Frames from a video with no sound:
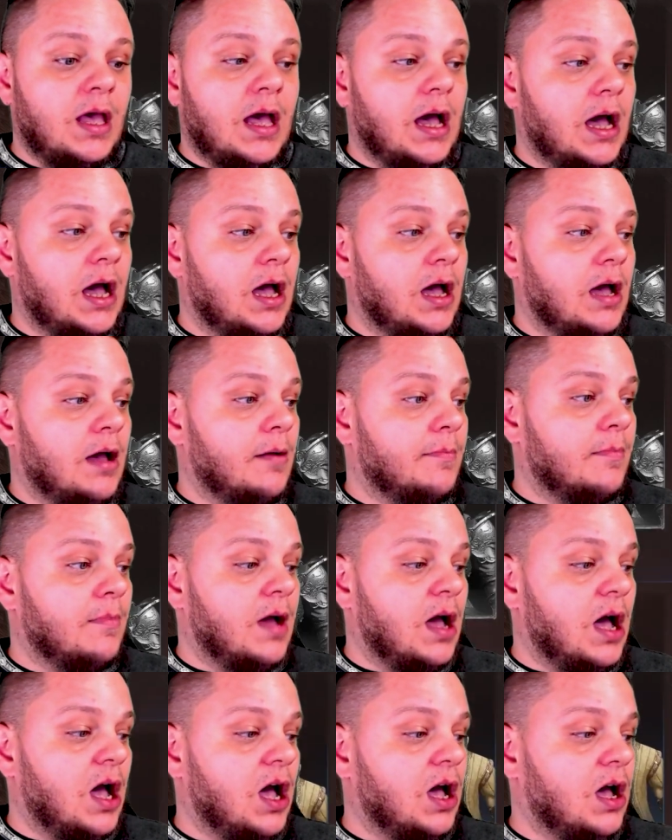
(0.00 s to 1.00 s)

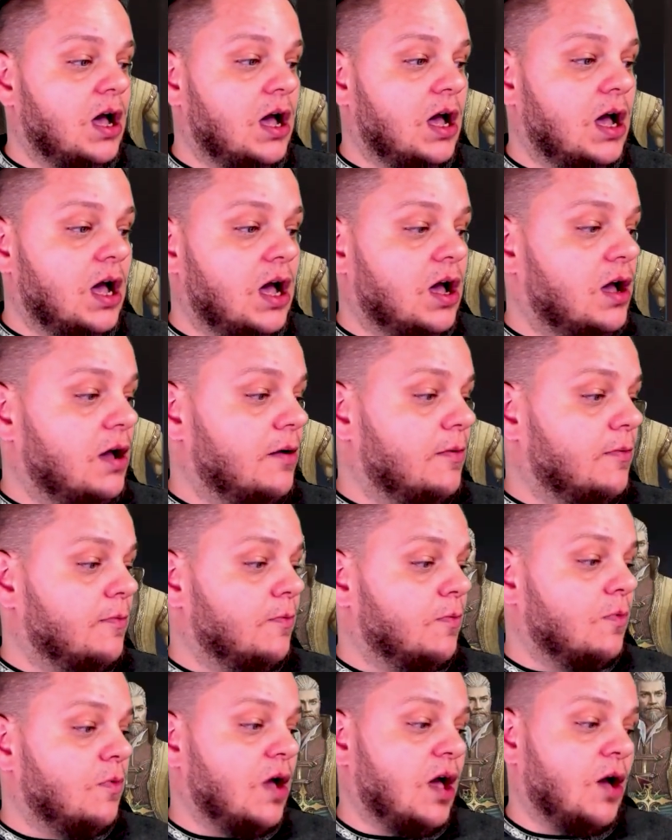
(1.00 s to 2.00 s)
a
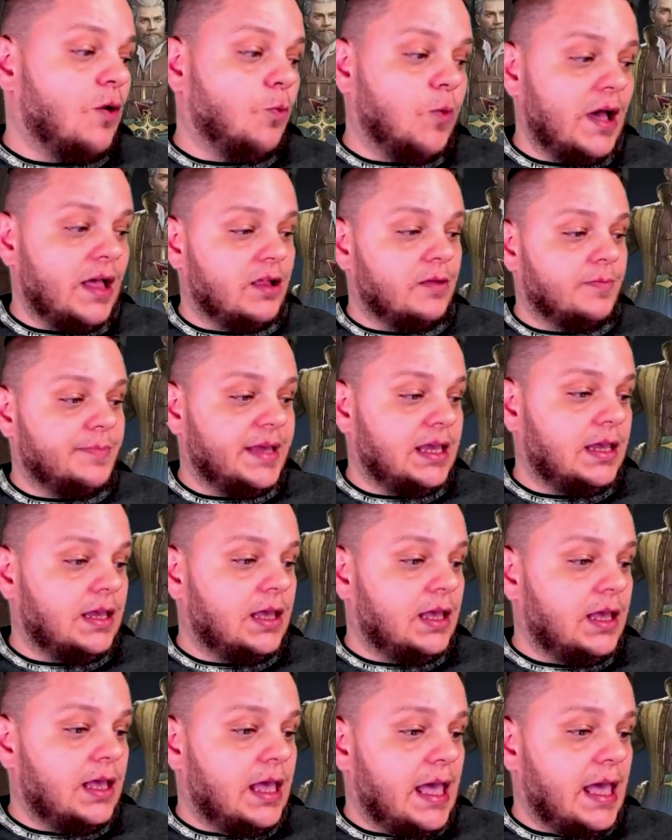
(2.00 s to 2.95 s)
Welby